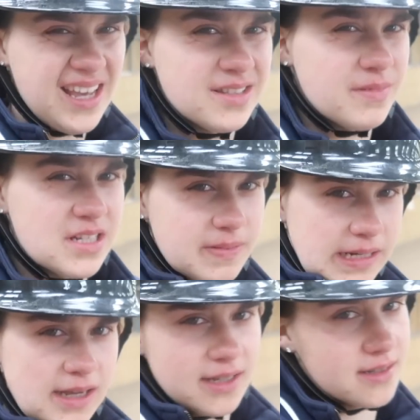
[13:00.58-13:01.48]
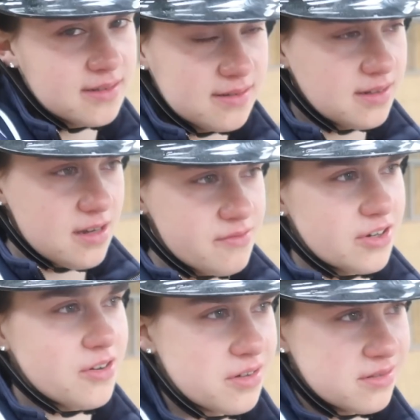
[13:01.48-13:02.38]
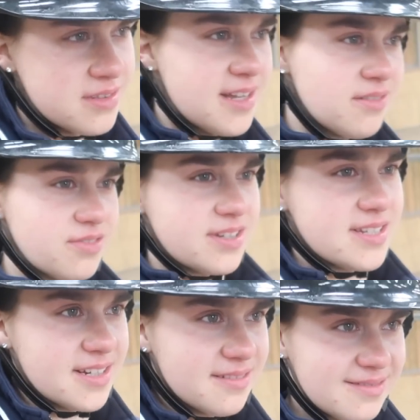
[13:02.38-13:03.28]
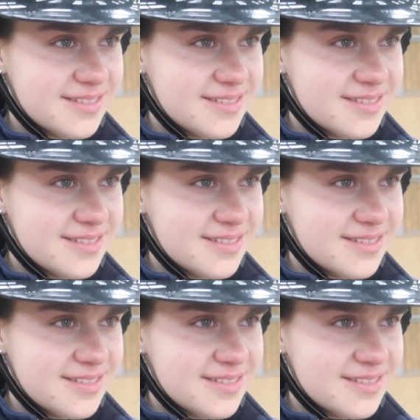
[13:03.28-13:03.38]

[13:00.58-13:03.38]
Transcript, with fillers: it's meant to be like a vlog on saddle fitting,